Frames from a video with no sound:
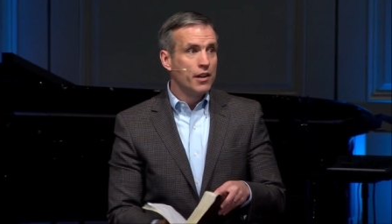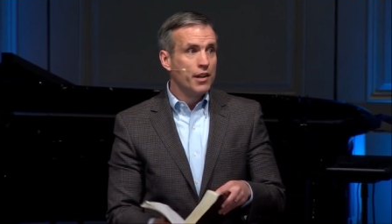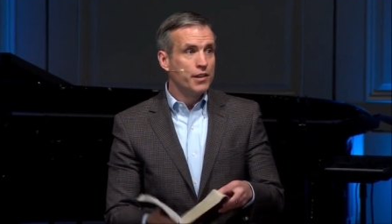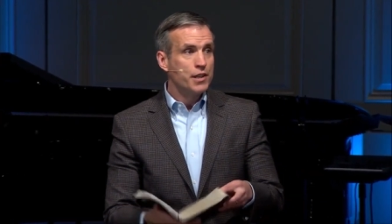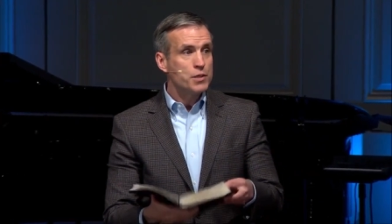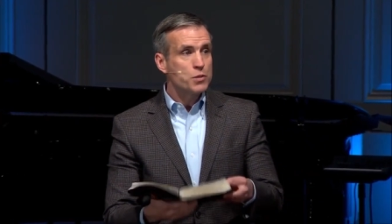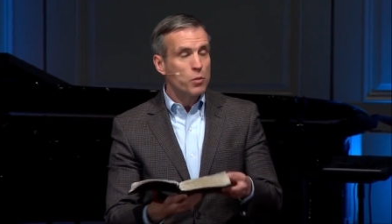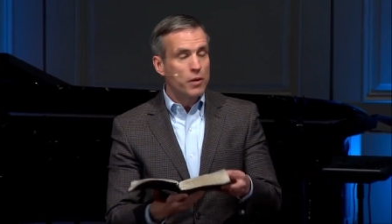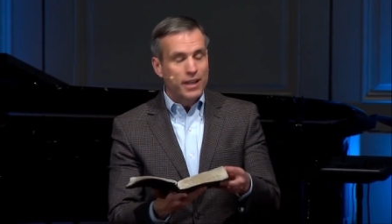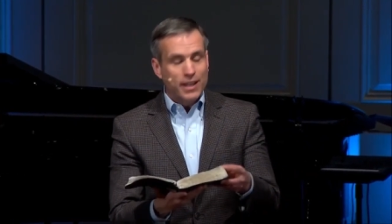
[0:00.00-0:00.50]

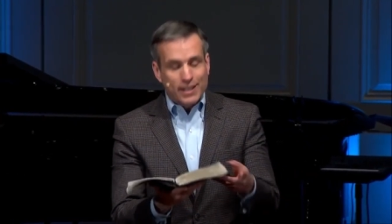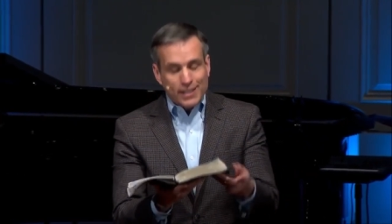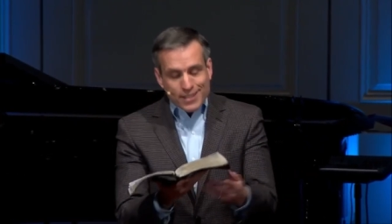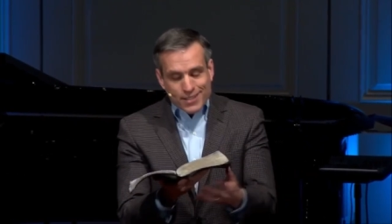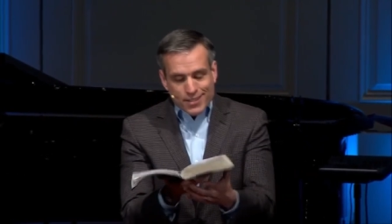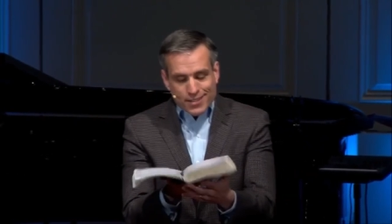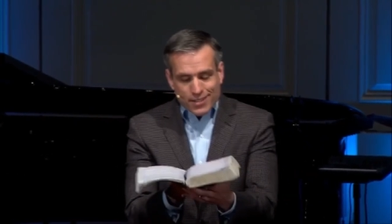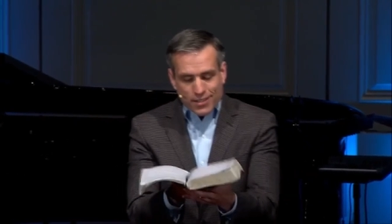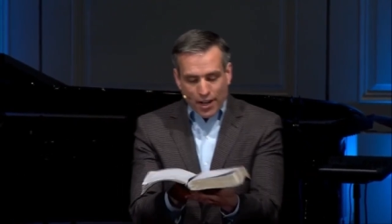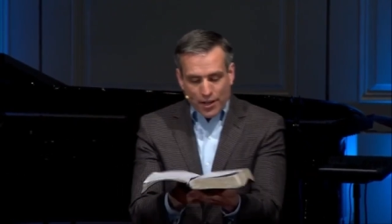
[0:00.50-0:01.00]
And this is what
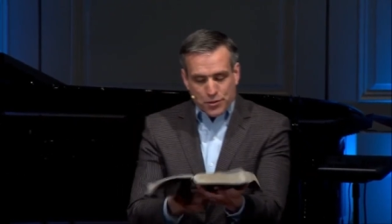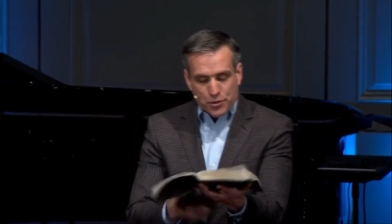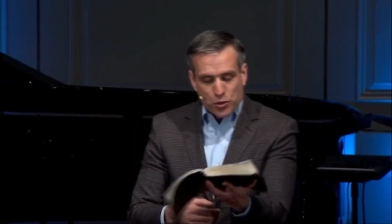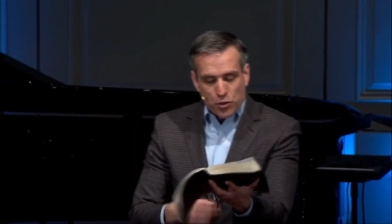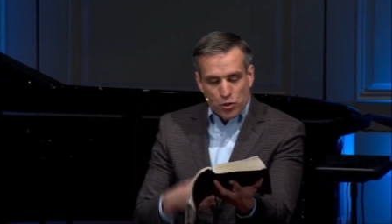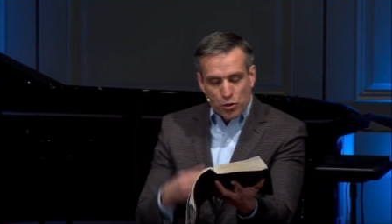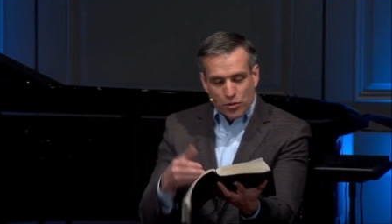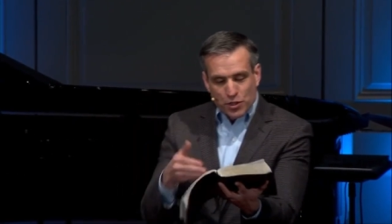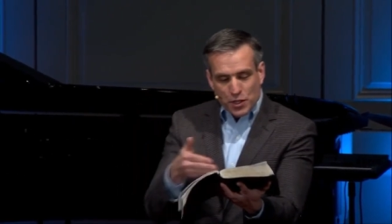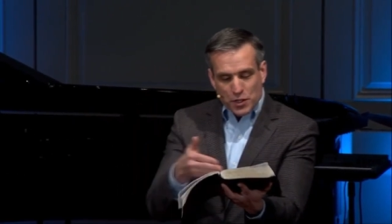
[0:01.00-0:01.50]
gets us
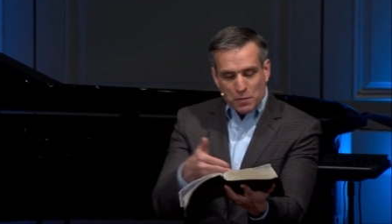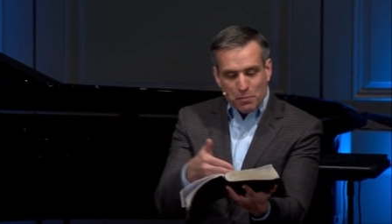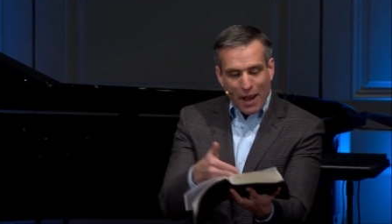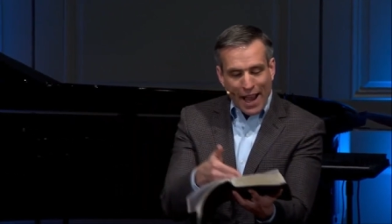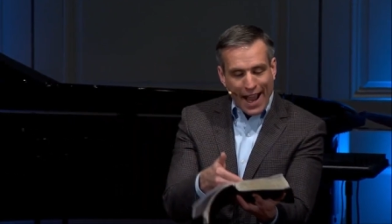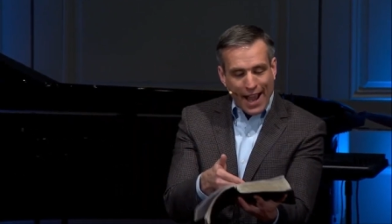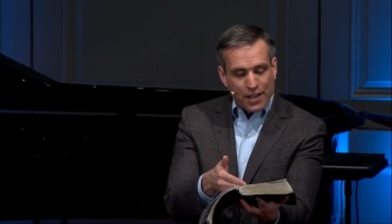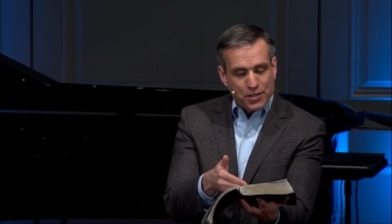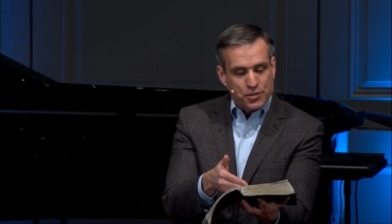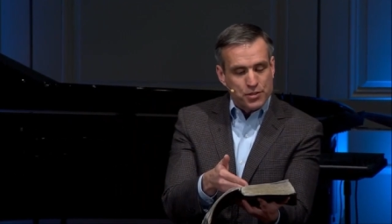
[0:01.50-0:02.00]
to this
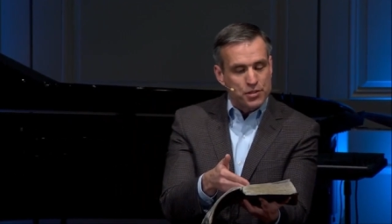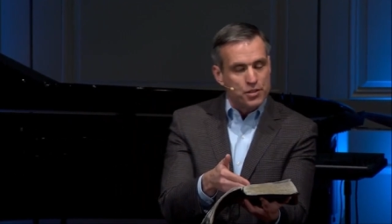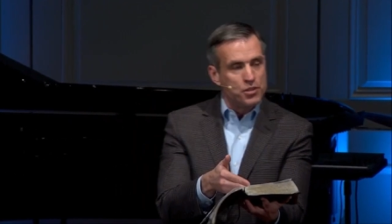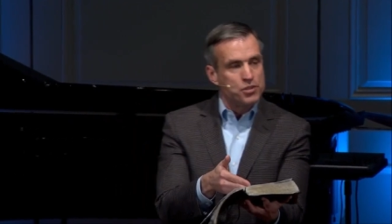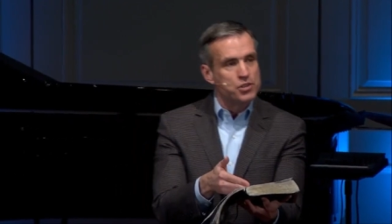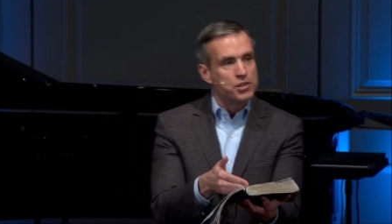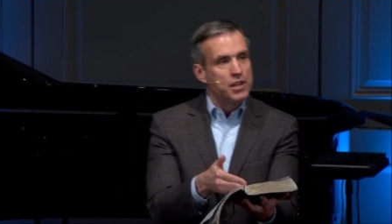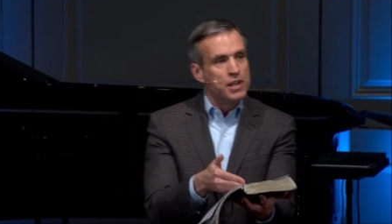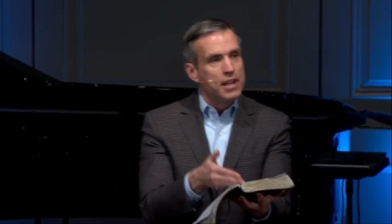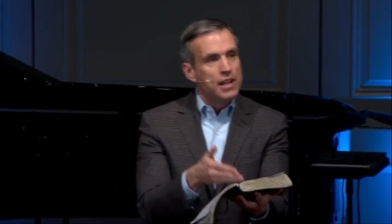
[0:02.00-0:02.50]

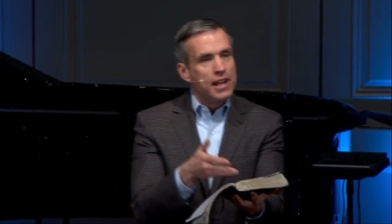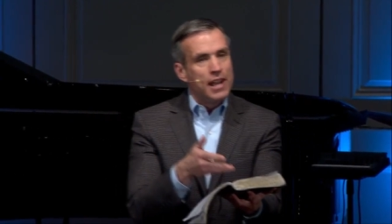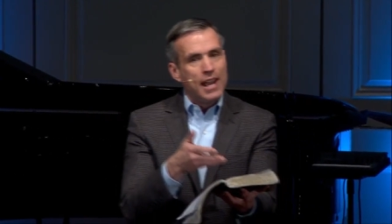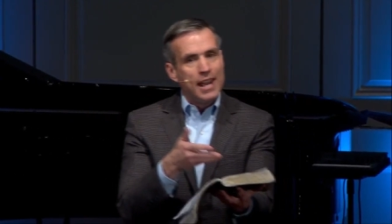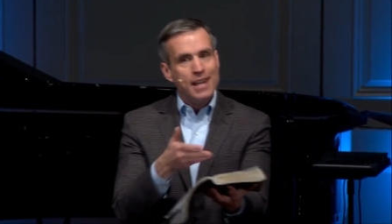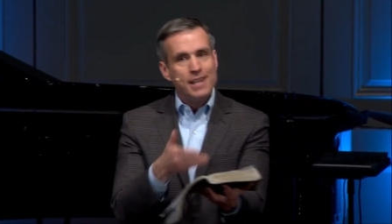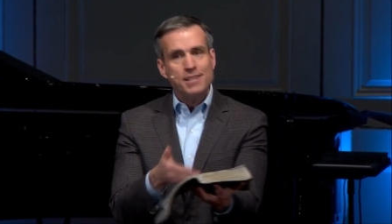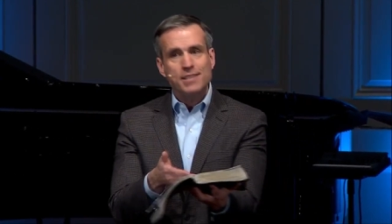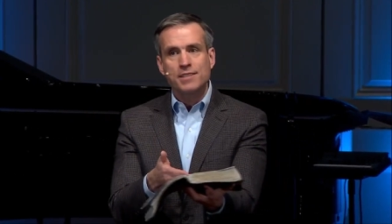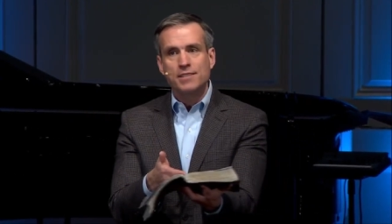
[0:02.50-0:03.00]
passage
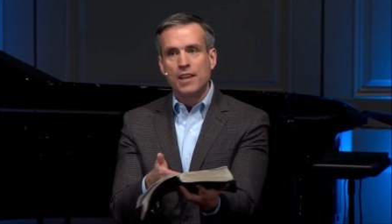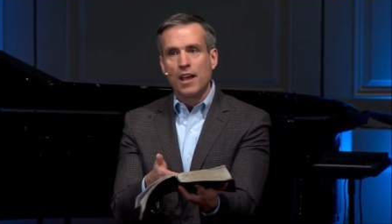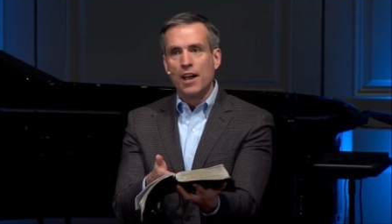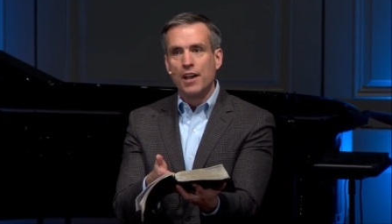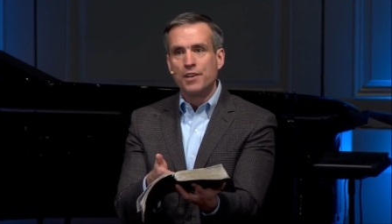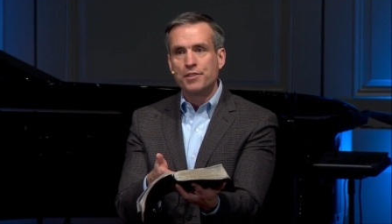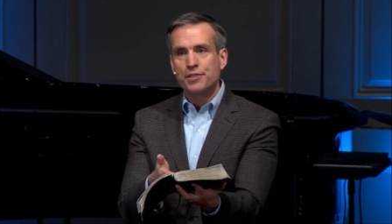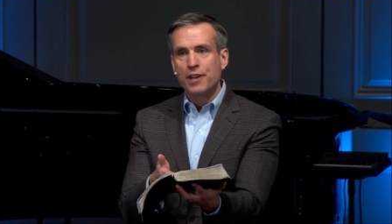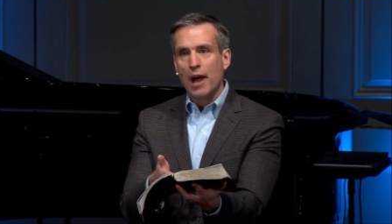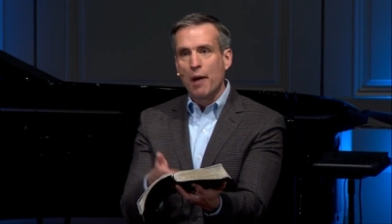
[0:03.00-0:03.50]
he
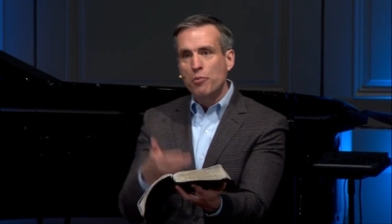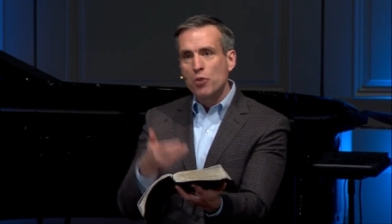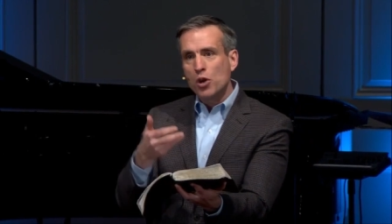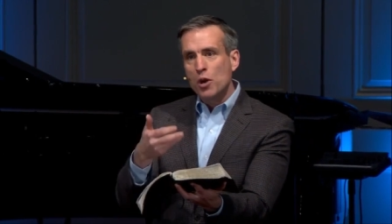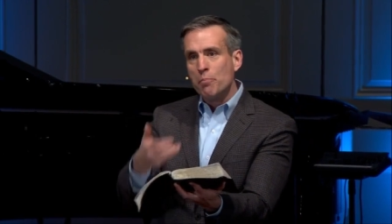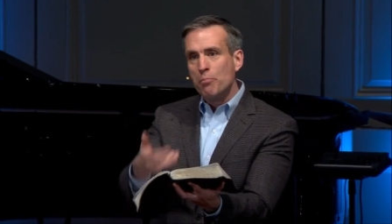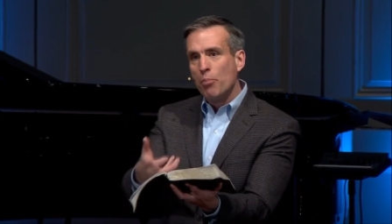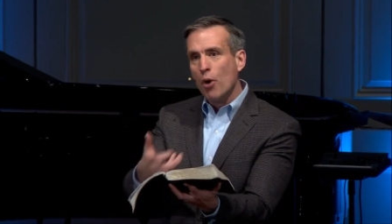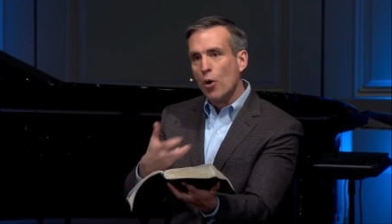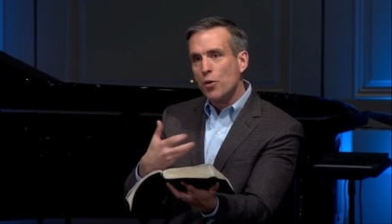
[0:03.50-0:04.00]
says, I'm
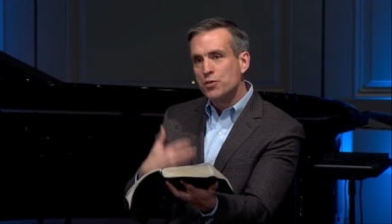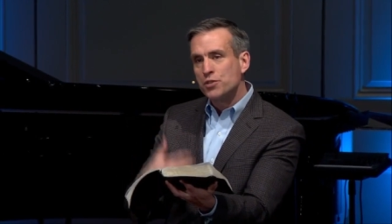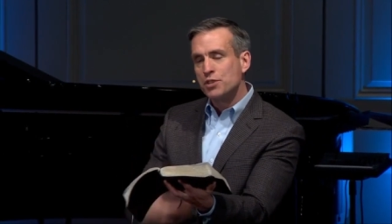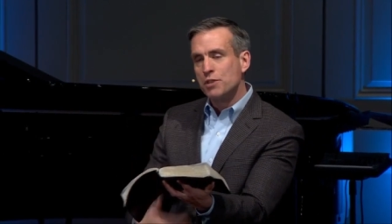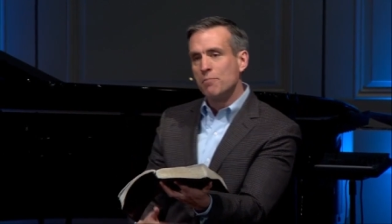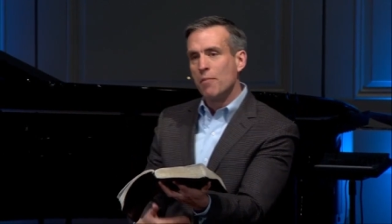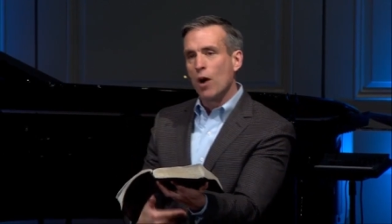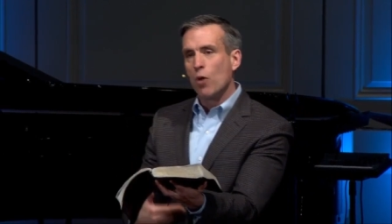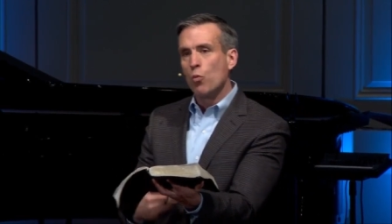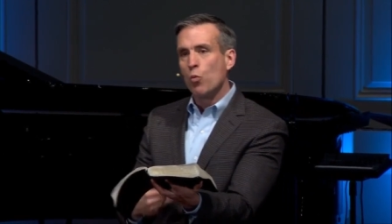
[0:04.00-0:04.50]
going to boast
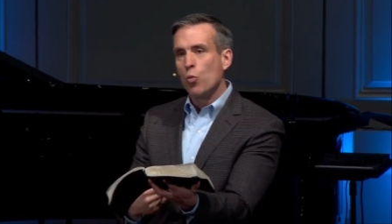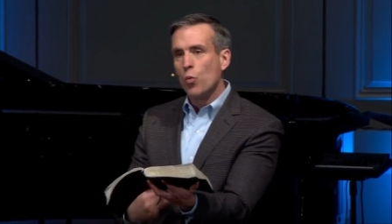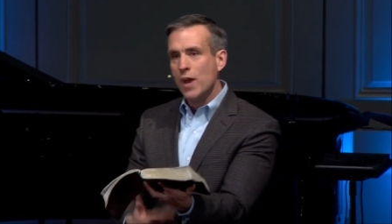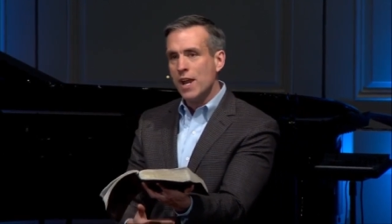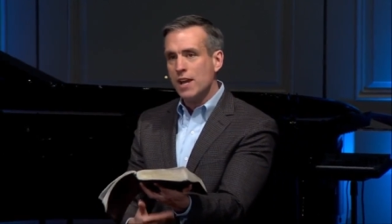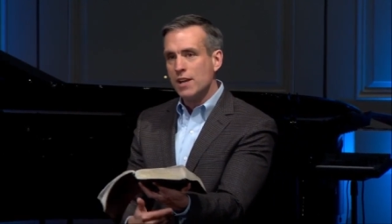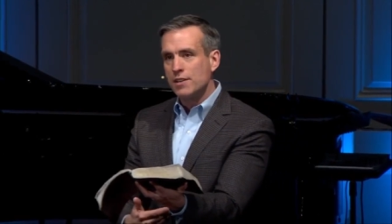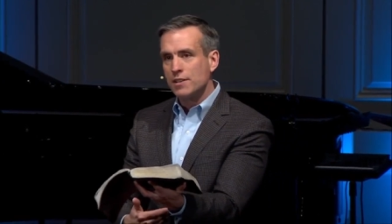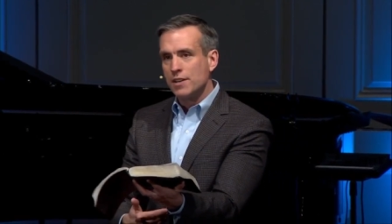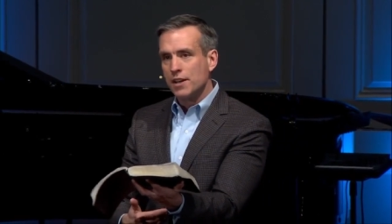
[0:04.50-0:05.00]
in my
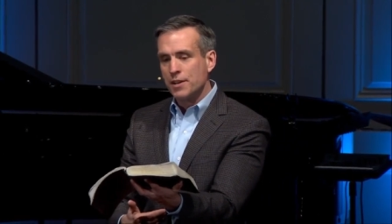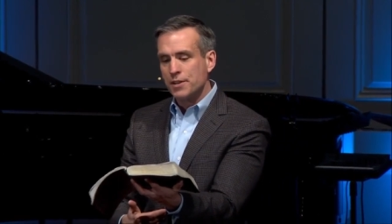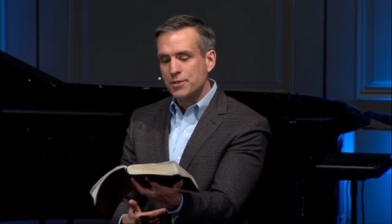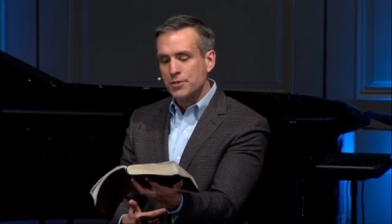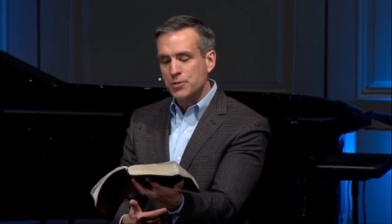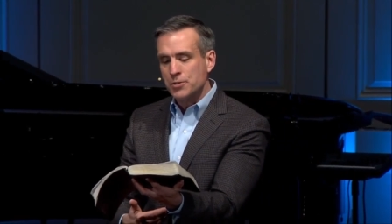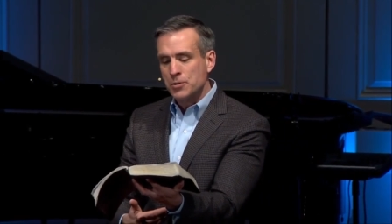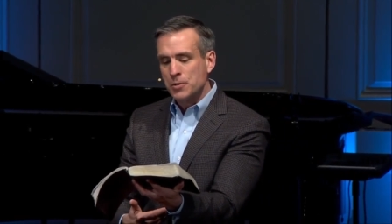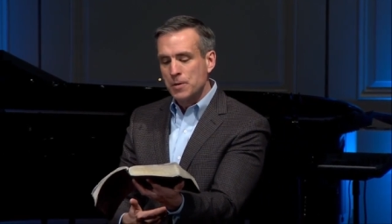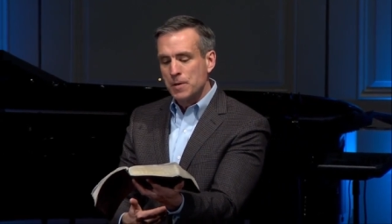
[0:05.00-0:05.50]

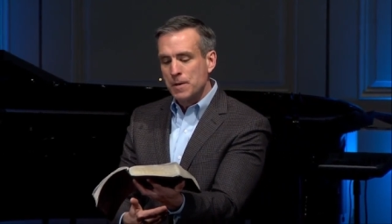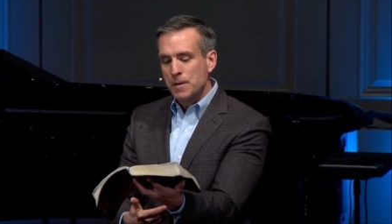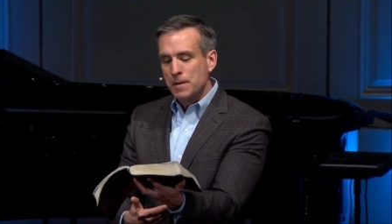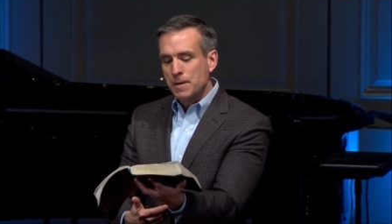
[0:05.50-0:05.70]
weakness.